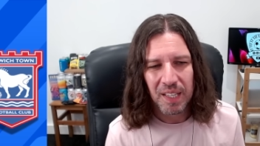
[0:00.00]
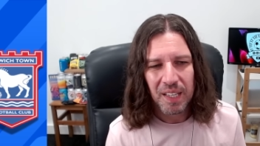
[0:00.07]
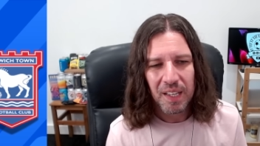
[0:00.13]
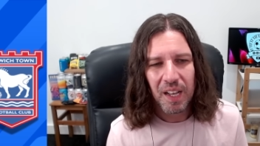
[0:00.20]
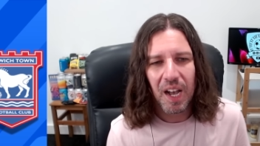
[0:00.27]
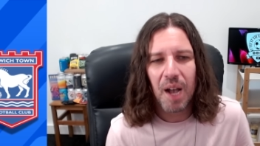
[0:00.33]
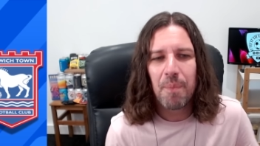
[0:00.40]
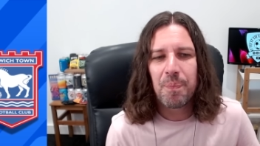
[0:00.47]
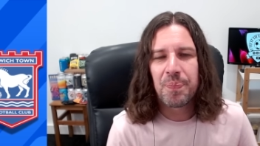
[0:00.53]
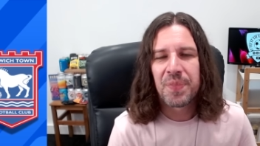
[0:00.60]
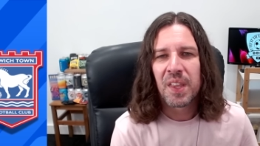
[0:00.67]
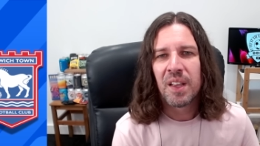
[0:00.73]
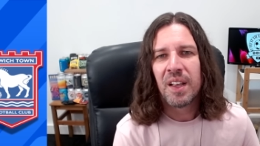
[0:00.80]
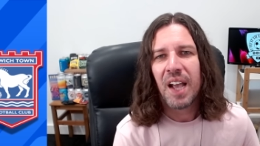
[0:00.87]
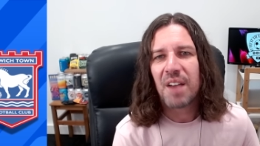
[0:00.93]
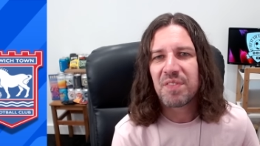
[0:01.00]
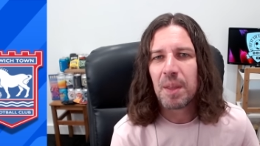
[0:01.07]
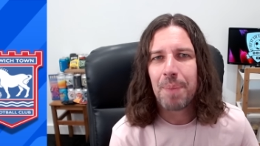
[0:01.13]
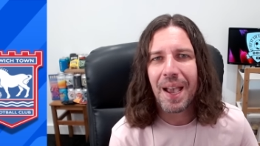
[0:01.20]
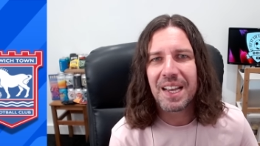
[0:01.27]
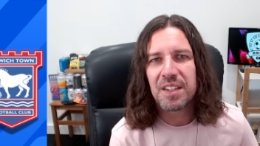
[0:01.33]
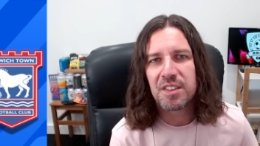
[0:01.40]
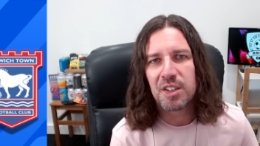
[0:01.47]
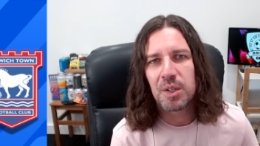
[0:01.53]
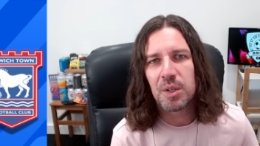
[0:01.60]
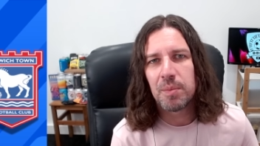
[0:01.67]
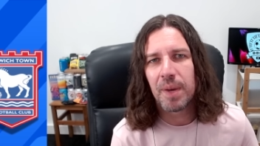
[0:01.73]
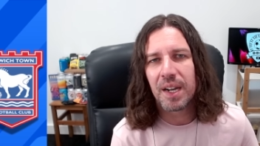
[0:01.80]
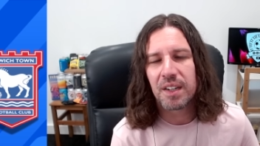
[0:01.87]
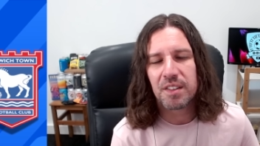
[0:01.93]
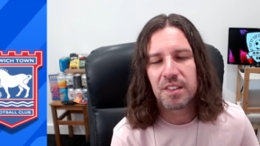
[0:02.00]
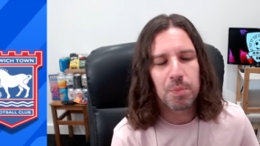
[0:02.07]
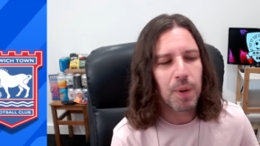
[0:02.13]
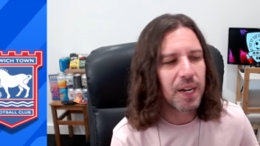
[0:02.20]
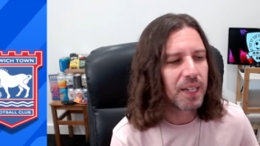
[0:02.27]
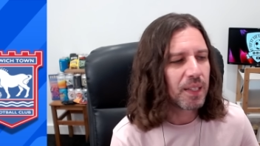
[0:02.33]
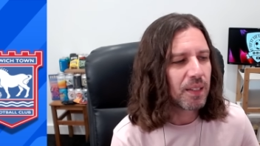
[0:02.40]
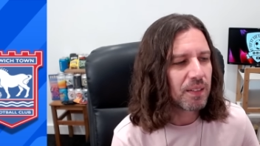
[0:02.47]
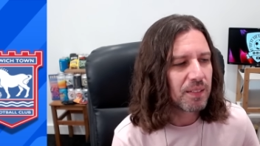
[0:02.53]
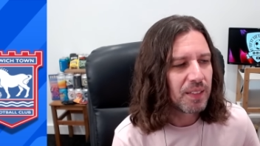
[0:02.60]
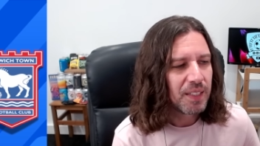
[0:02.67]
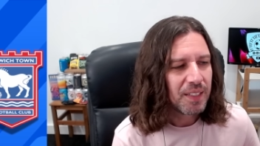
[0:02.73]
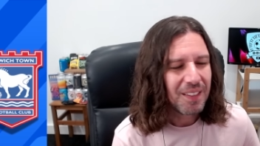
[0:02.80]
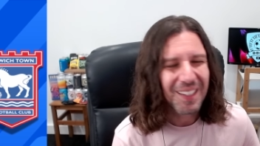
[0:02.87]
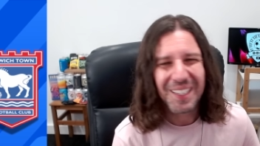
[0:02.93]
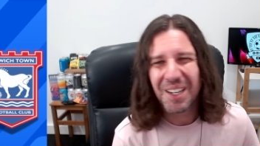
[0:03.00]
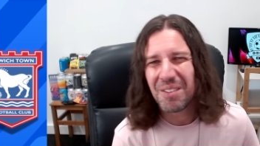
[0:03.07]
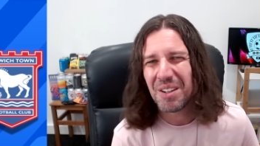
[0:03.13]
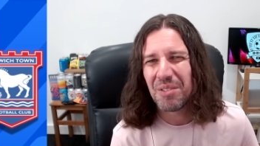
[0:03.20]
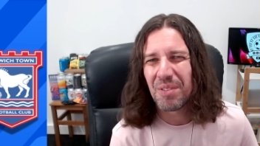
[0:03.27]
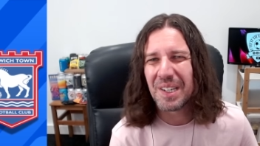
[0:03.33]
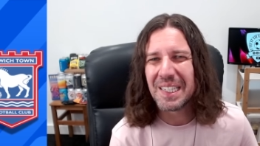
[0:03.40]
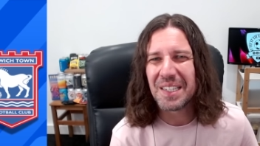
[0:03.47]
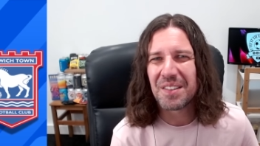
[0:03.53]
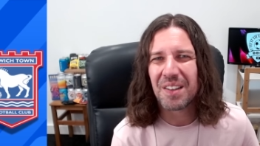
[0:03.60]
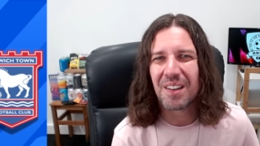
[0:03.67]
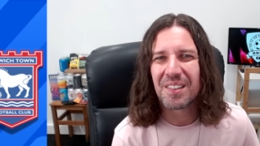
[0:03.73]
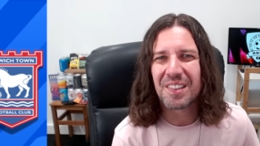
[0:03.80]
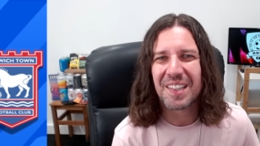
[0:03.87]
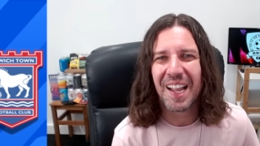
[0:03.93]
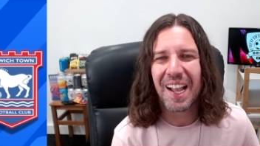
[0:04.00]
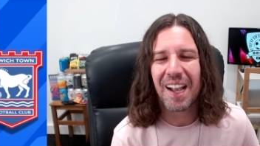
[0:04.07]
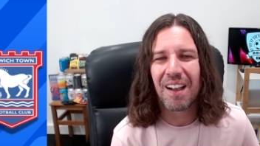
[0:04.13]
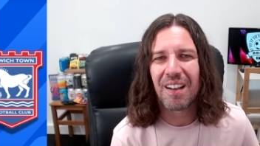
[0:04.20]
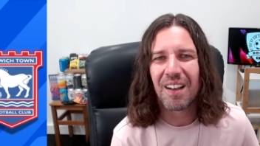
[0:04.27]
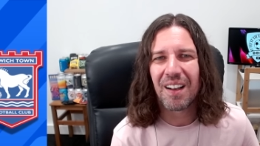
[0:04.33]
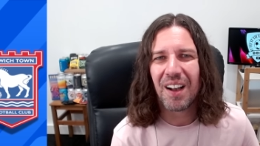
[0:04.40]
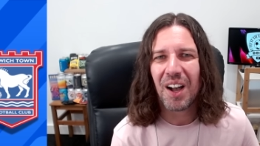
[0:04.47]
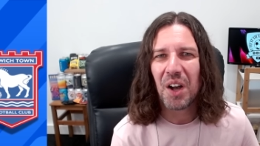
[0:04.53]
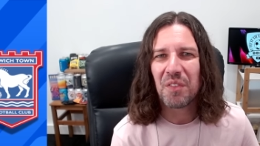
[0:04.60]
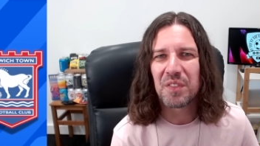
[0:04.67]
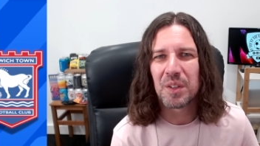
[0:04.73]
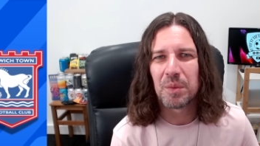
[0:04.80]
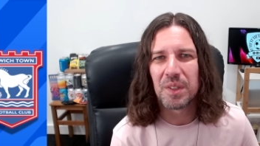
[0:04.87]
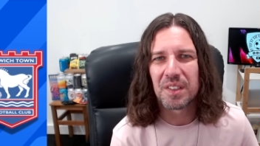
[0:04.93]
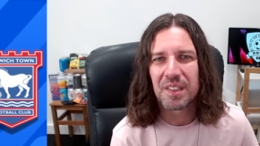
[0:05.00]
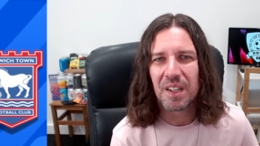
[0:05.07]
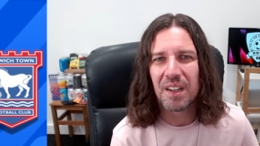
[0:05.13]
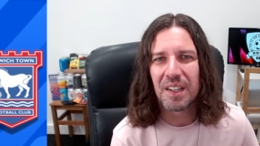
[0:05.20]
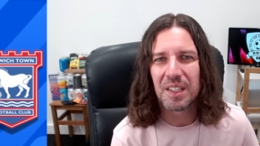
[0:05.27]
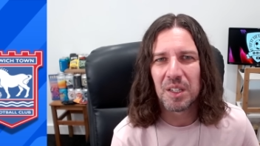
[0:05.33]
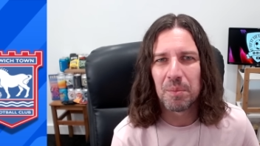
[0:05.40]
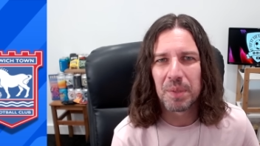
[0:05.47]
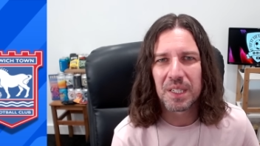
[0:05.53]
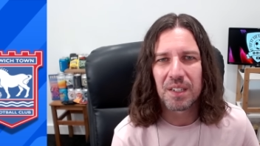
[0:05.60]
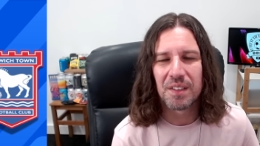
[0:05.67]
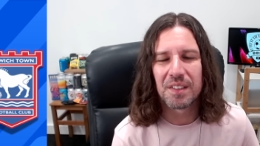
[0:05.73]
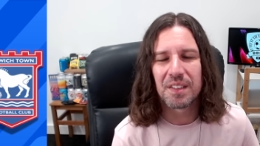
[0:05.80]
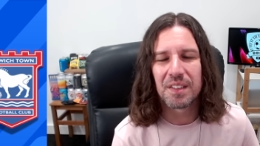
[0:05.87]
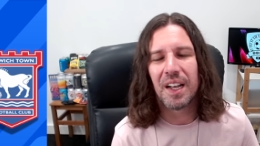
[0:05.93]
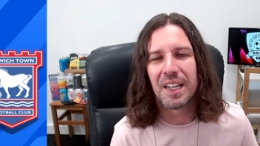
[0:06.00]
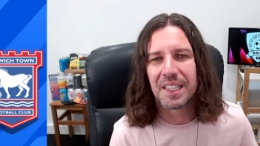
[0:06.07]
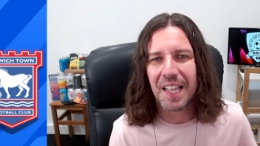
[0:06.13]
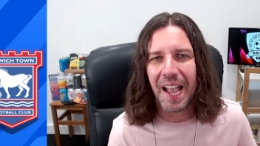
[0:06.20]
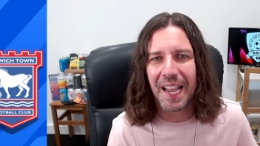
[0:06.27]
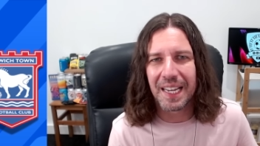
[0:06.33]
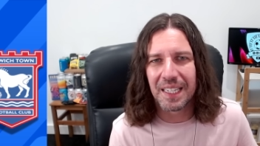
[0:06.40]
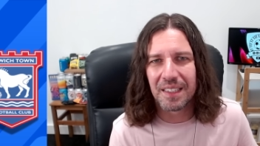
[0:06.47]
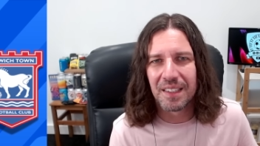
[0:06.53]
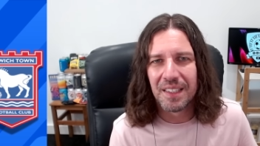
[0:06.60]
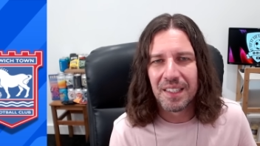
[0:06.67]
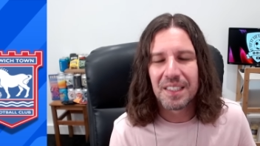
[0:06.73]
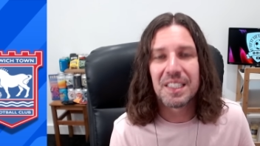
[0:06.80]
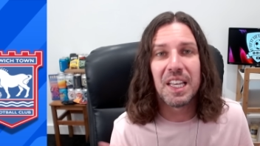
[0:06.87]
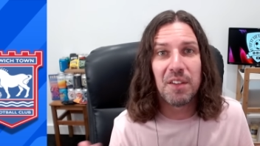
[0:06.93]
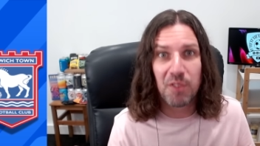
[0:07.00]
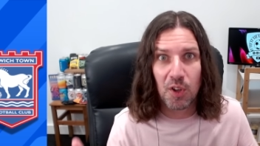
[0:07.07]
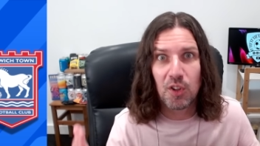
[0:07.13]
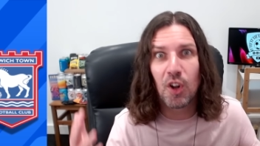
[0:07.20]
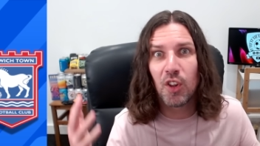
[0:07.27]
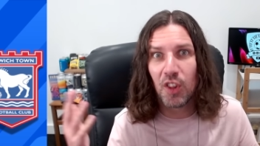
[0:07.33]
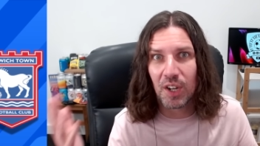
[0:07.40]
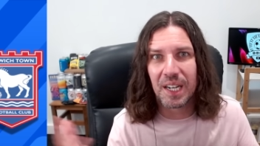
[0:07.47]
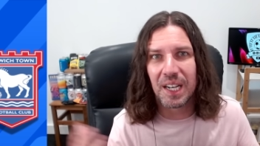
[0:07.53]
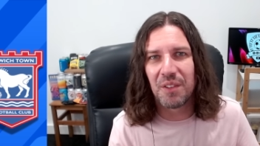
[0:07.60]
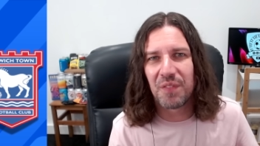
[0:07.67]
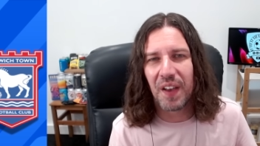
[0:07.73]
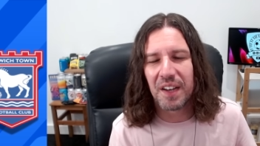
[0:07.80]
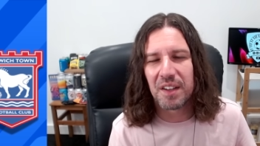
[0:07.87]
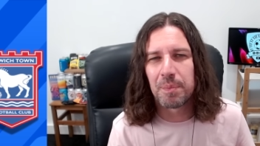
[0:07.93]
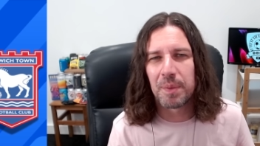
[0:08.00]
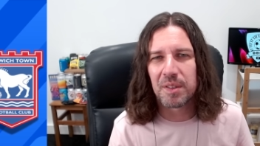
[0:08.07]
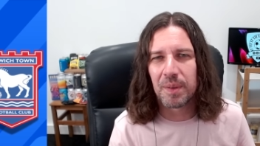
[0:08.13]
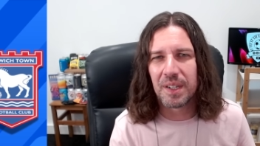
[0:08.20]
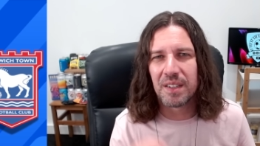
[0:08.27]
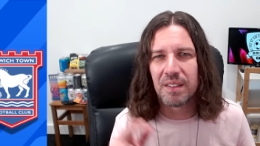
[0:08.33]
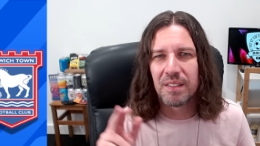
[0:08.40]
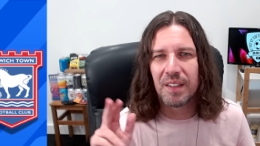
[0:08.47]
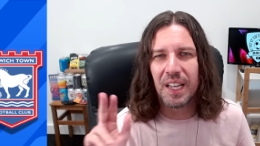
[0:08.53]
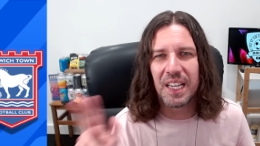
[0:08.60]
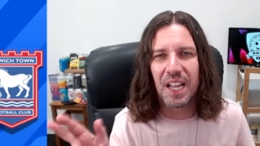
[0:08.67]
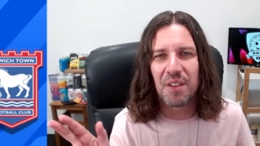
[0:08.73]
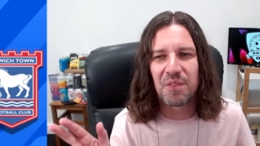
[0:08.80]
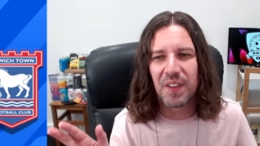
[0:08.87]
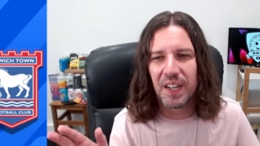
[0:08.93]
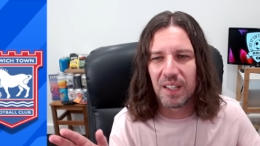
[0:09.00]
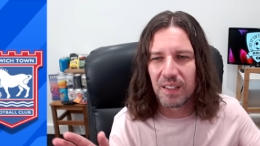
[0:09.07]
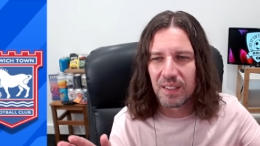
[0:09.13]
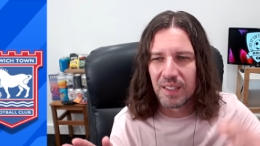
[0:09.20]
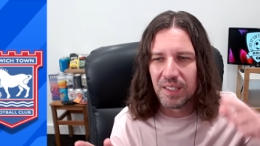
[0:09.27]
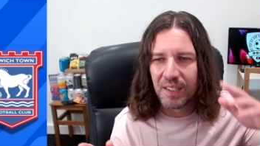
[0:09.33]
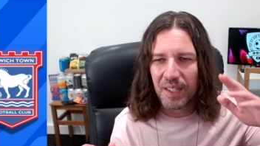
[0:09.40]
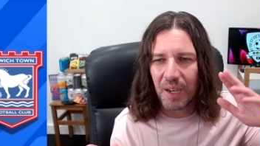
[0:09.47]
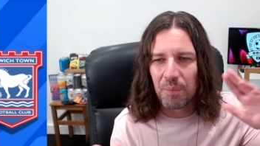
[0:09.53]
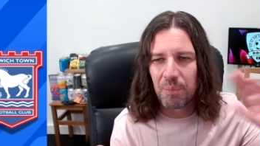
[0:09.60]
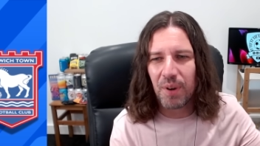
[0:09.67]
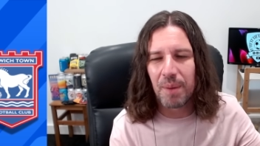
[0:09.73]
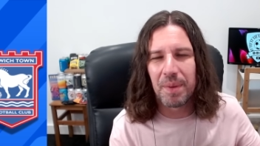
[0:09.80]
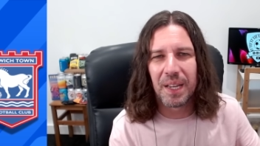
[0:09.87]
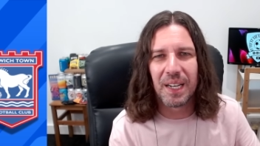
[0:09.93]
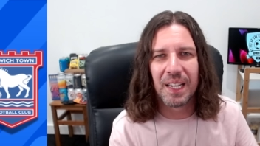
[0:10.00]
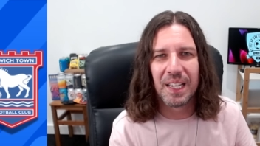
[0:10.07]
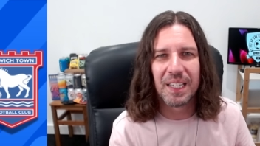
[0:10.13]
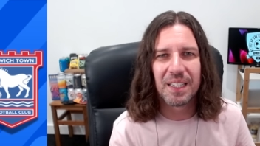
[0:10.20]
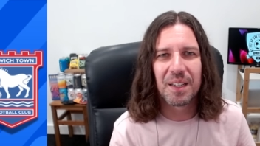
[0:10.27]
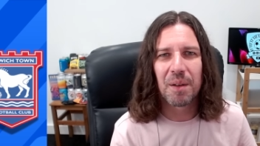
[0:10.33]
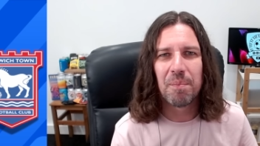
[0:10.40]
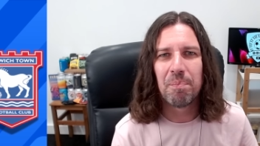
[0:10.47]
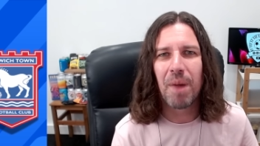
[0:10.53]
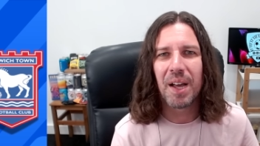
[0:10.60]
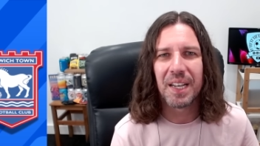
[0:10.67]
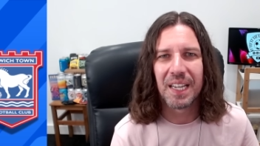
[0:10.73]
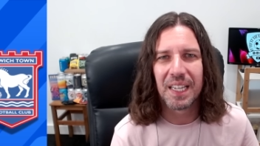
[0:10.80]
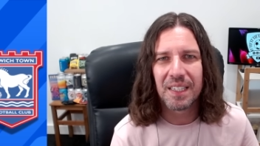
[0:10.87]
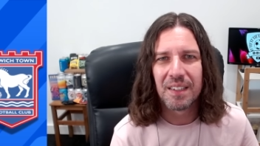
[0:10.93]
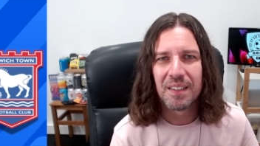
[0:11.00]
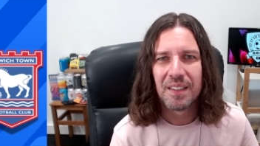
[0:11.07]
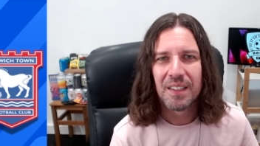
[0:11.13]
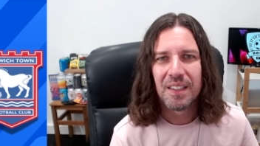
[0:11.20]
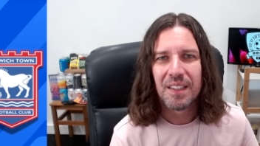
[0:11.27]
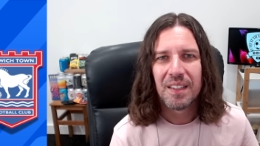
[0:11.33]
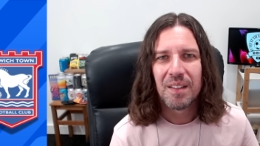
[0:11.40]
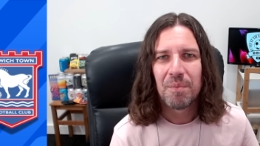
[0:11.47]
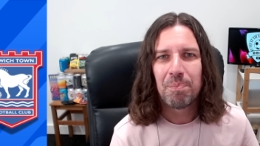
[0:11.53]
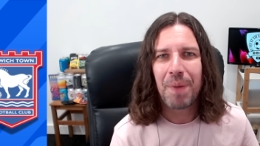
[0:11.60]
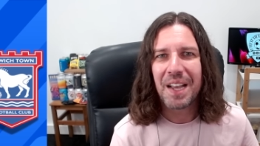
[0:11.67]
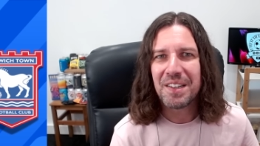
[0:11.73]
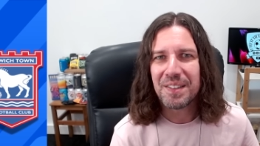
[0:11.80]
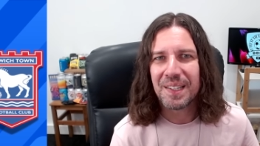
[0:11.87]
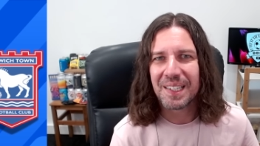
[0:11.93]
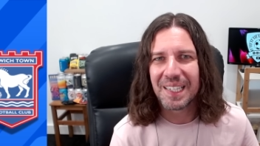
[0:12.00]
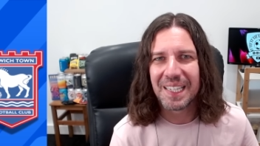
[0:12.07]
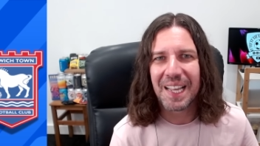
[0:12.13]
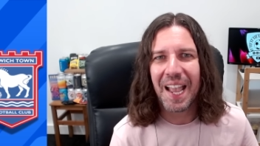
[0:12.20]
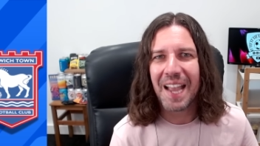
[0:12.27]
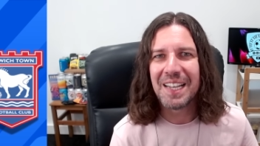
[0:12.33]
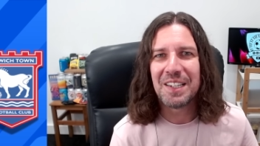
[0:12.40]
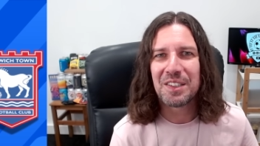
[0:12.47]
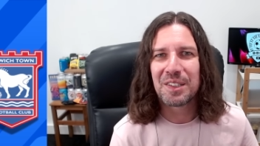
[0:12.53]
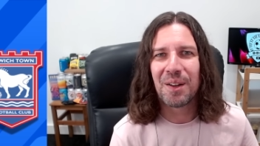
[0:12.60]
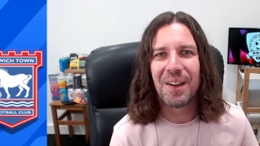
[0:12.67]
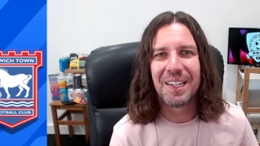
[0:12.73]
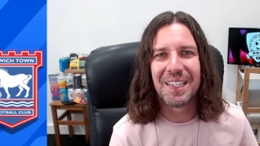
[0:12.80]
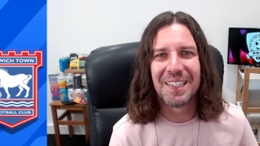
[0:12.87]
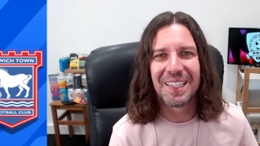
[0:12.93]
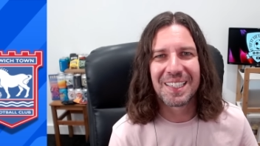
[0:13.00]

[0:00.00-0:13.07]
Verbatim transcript: Um, have they paid too much? Well, you can only really judge that afterwards, can't you? Because again, given the cliff edge between EFL and Premier League money, basically any signing that